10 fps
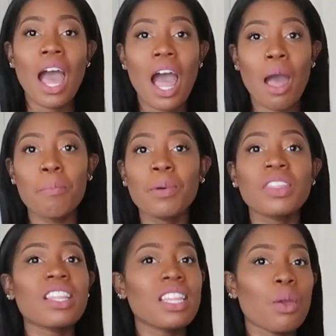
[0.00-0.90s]

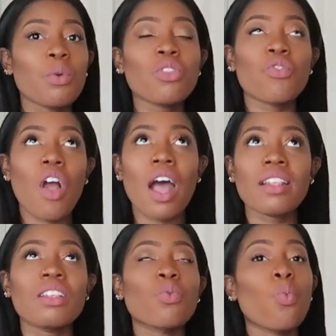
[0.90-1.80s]
But the thing with
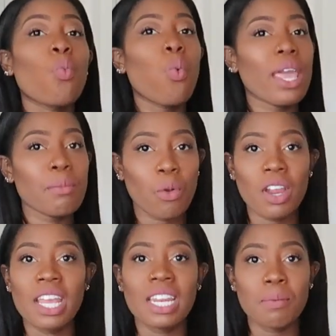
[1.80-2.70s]
Ross, it's way more
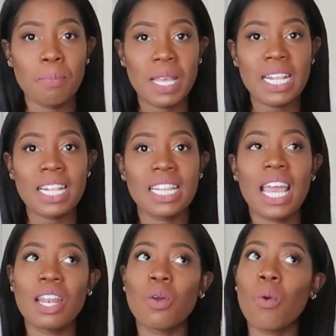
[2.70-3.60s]
hit and miss
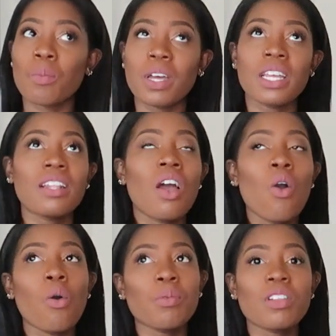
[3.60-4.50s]
than HomeGoods.
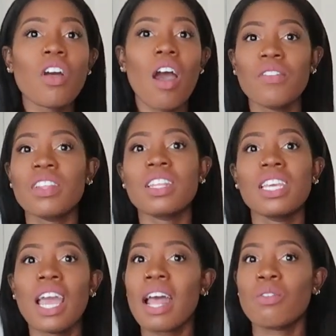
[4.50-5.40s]
HomeGoods,
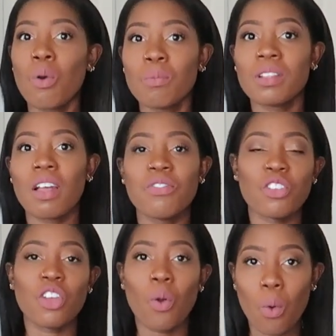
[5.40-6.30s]
obviously, it has home stuff,
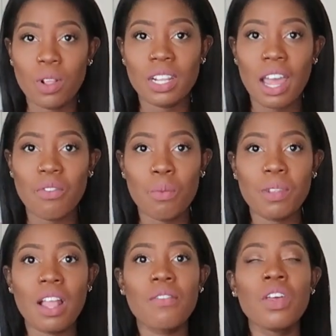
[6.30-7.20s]
so they're always going to have home
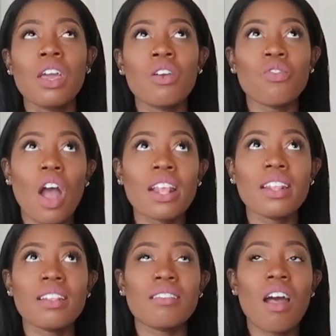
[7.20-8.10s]
stuff.
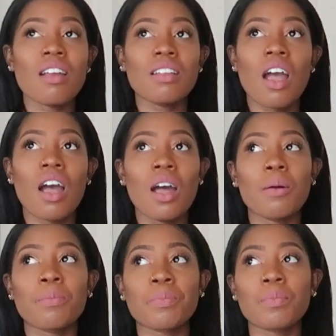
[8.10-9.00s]
Ross is not
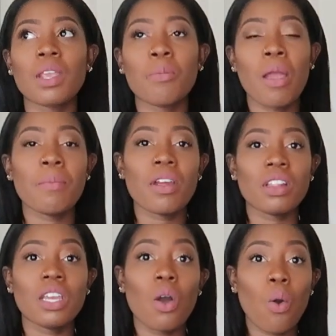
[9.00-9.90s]

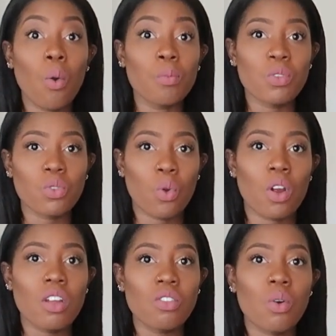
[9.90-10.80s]
primarily a home
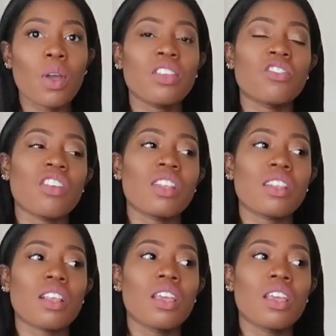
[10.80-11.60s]
store, so it's just,